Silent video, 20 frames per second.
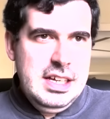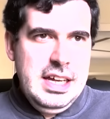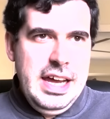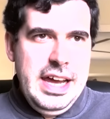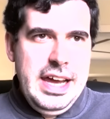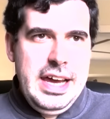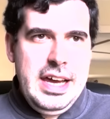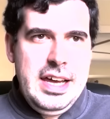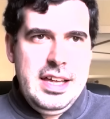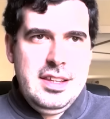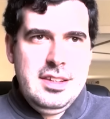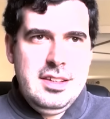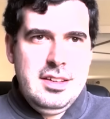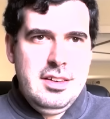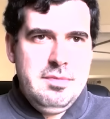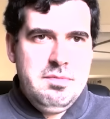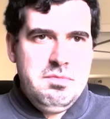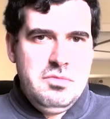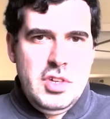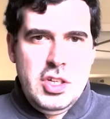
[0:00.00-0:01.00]
and
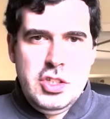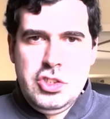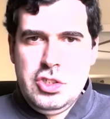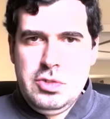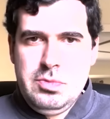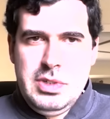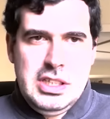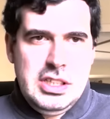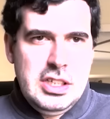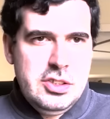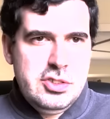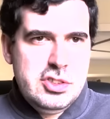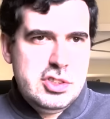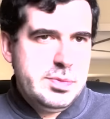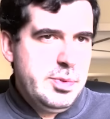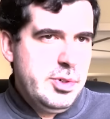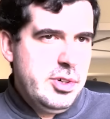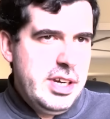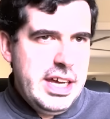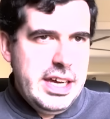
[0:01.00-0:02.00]
not too big, not too small,